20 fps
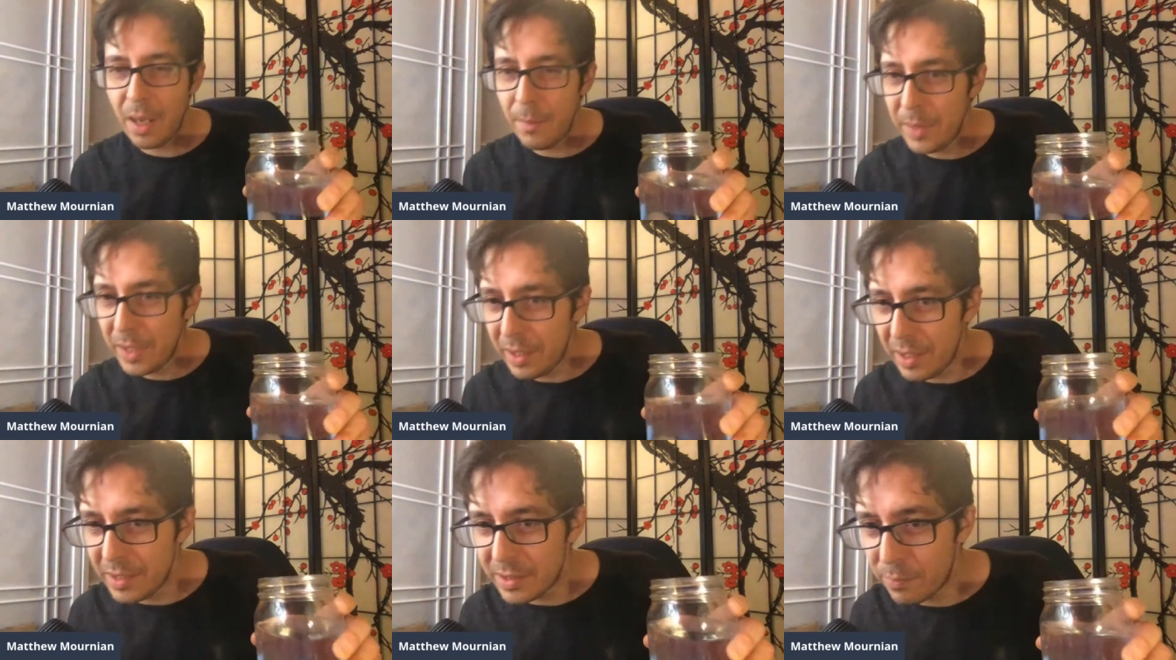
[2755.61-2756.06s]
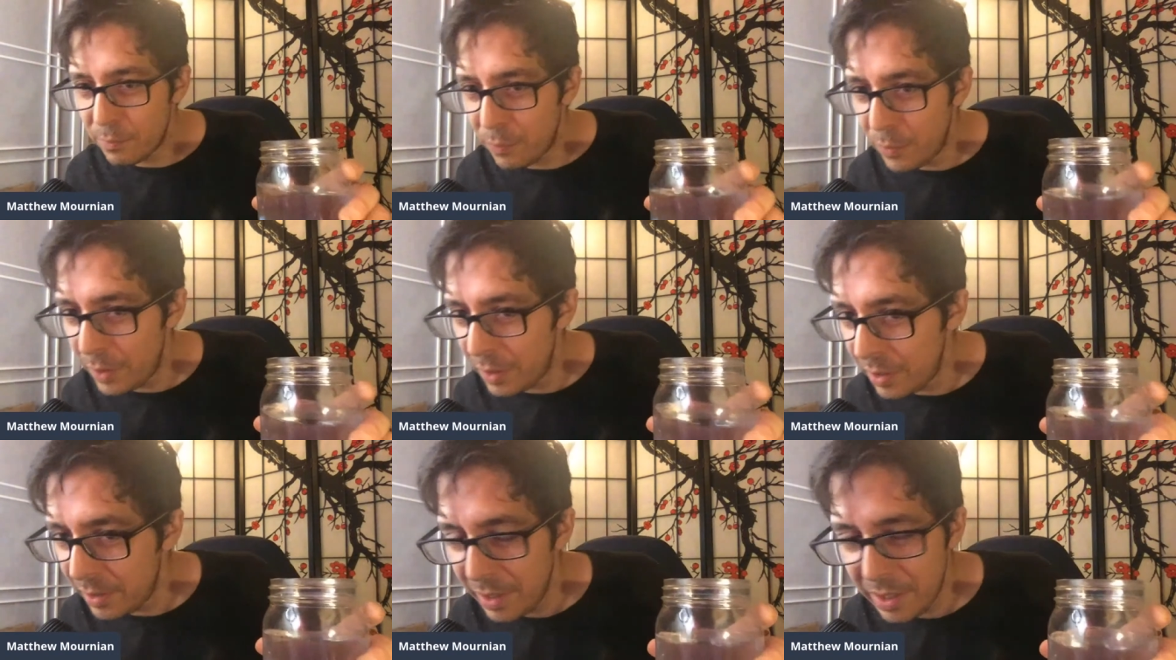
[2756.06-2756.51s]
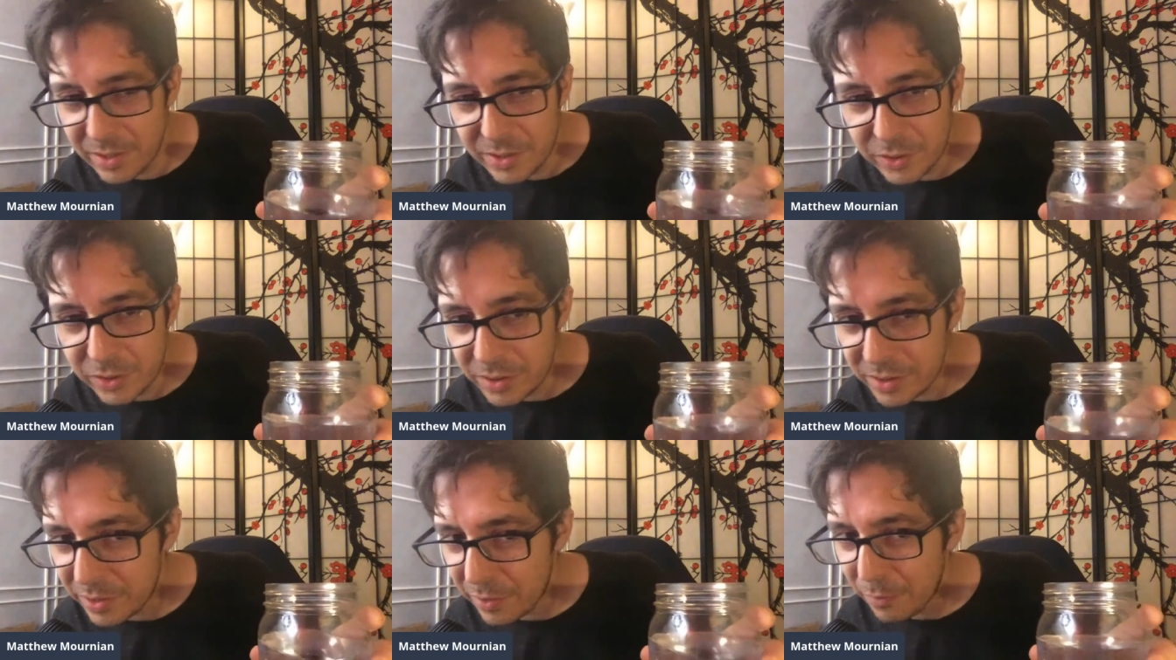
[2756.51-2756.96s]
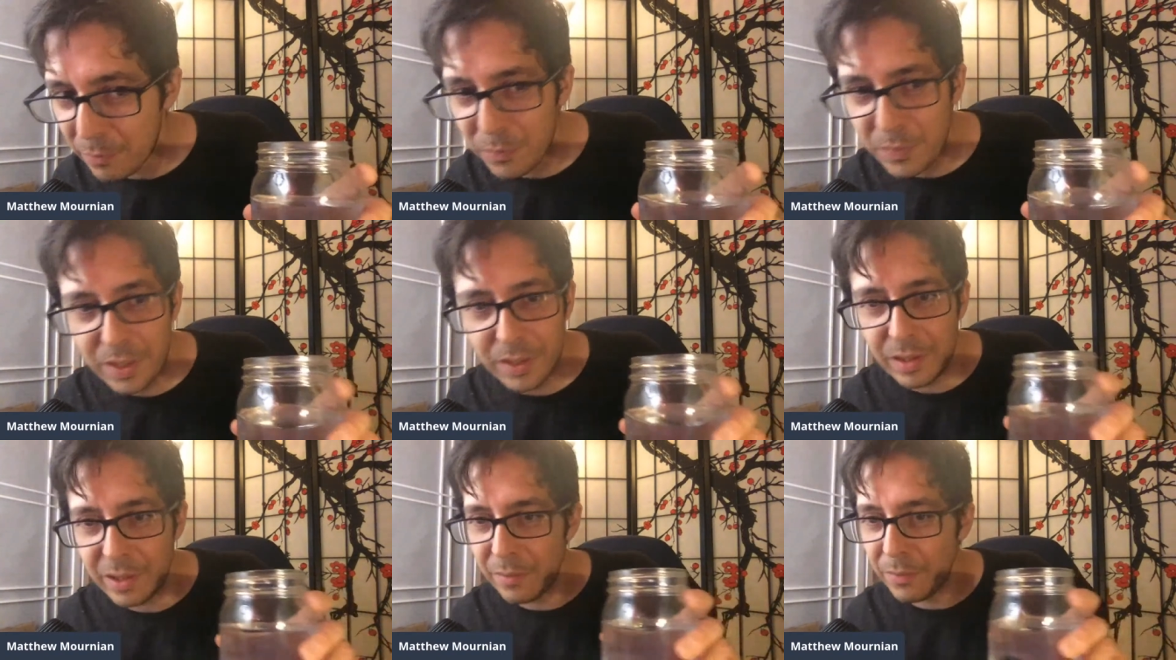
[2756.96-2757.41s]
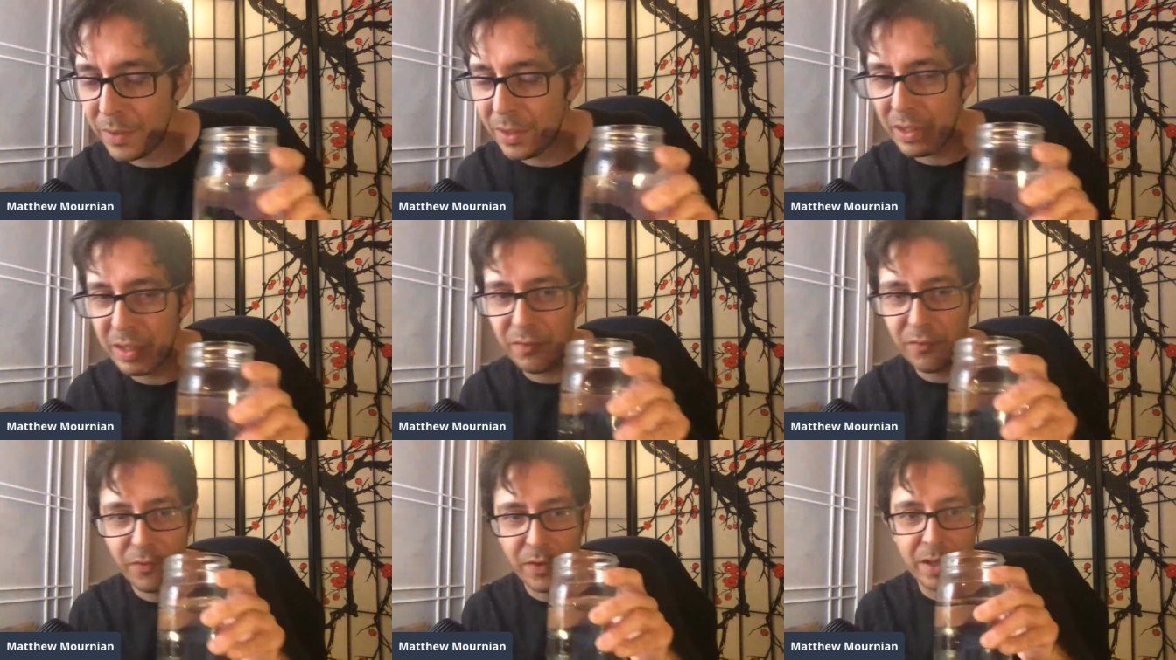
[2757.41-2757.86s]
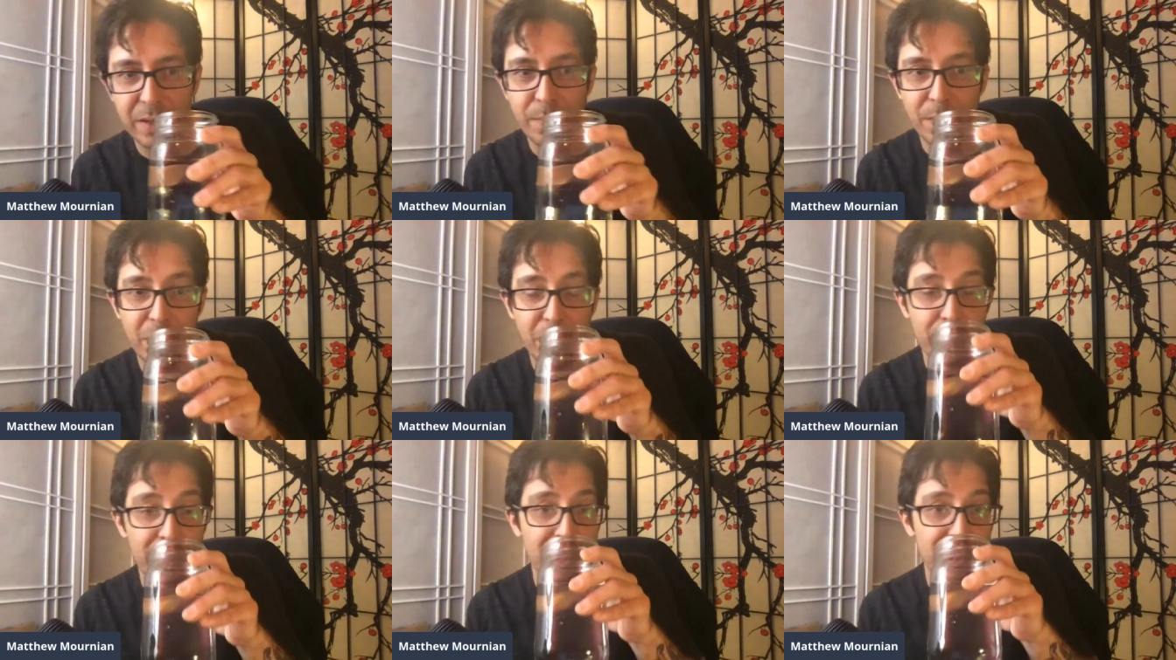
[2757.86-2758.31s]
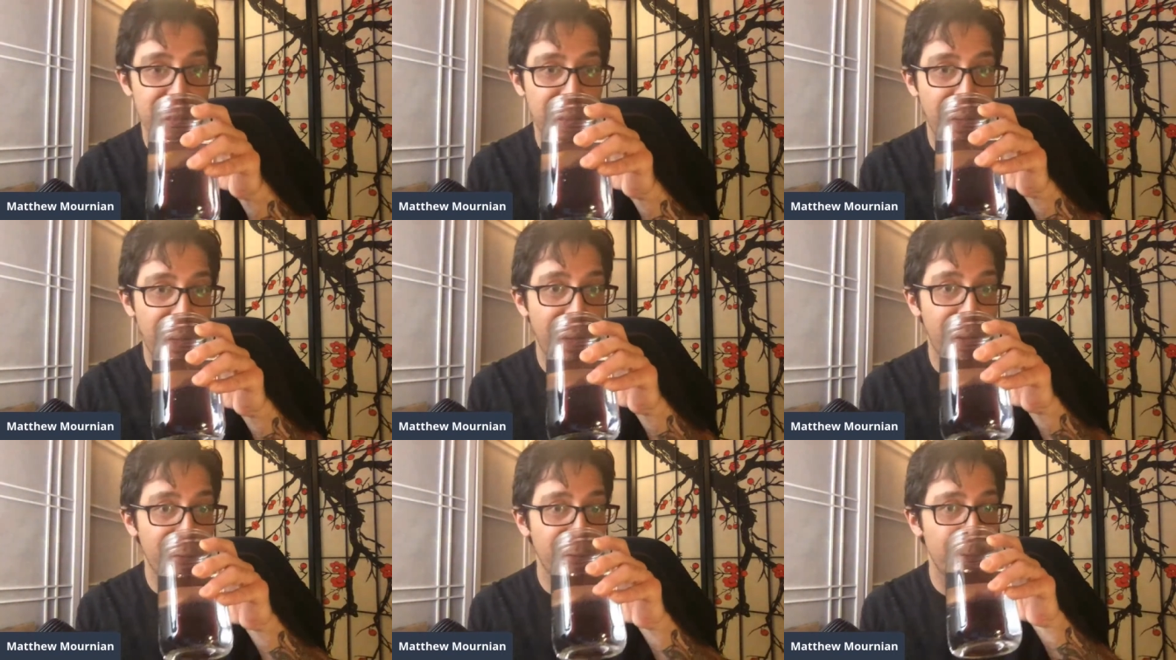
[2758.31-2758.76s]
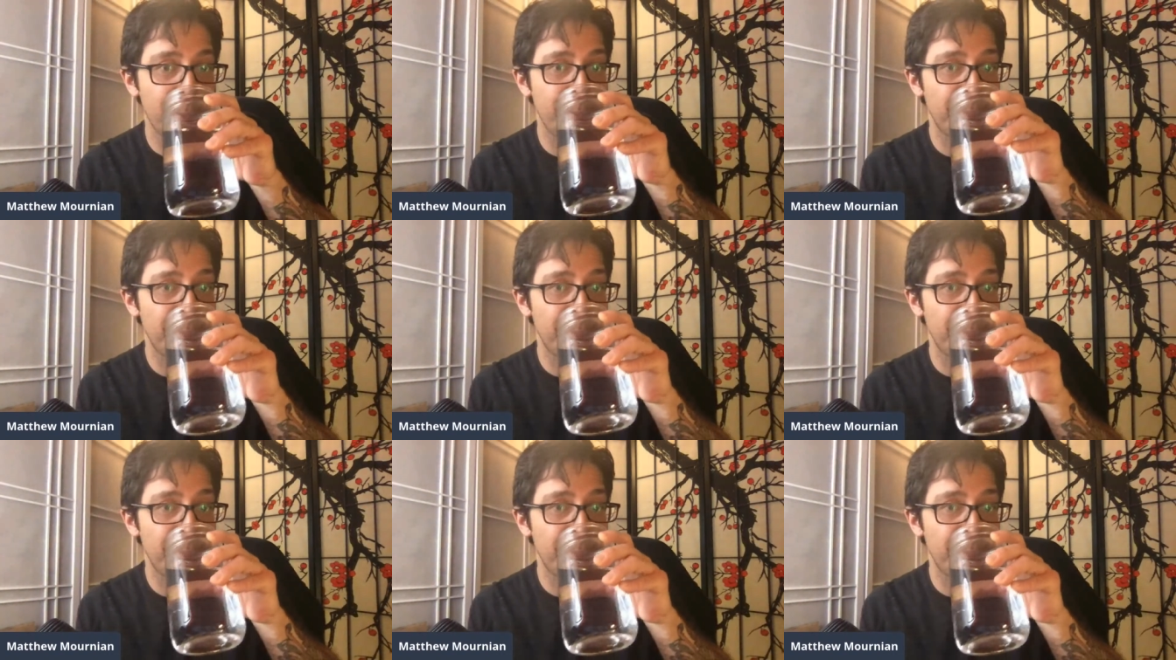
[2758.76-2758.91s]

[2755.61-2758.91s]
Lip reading: I mean, it's just a really, really fun moment to have.